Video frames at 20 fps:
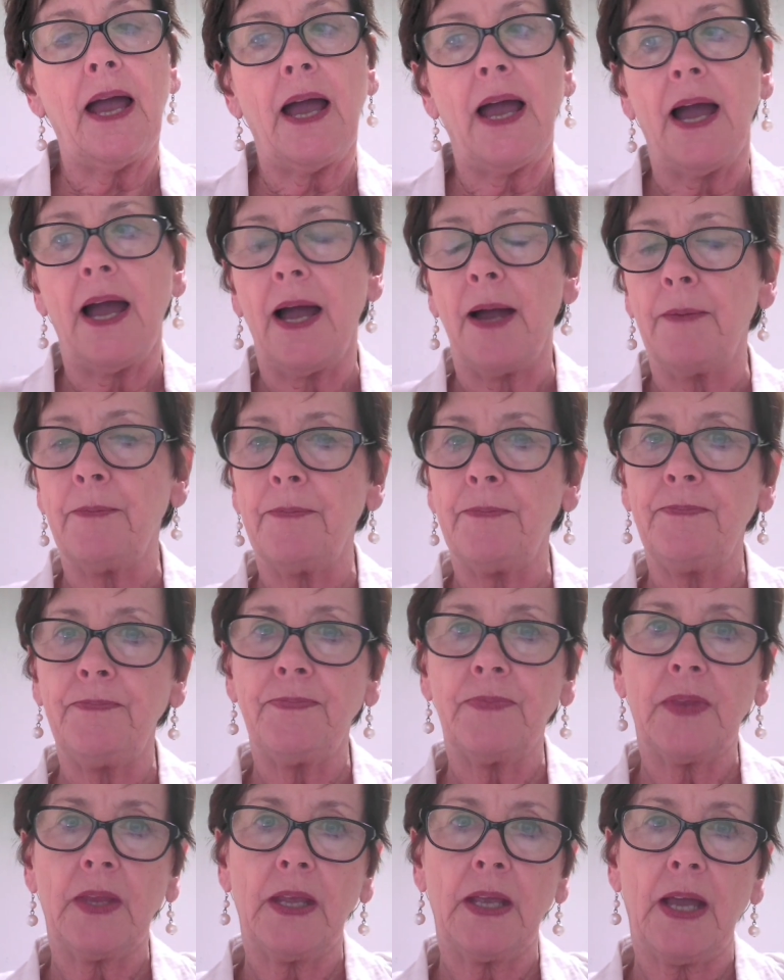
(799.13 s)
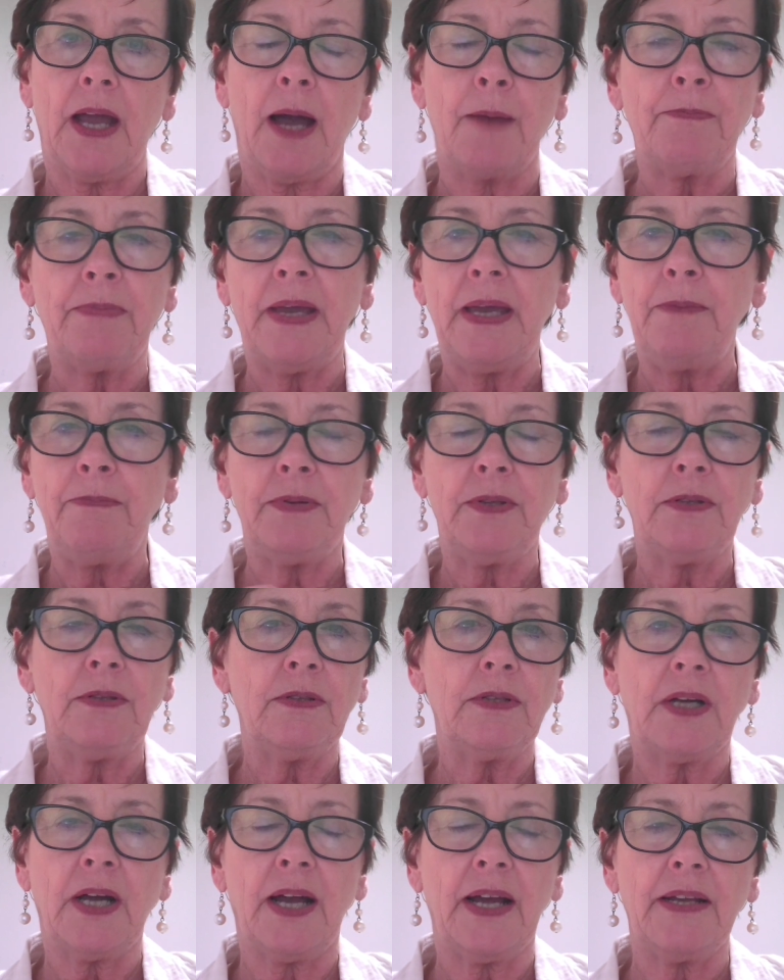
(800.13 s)
are
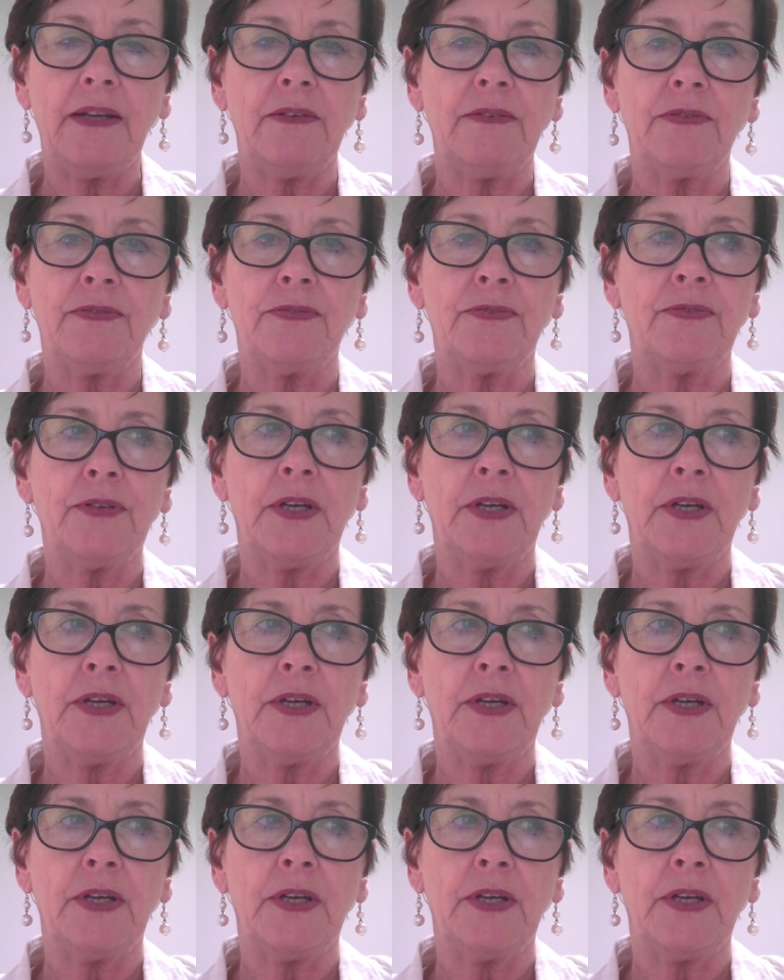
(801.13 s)
people kind of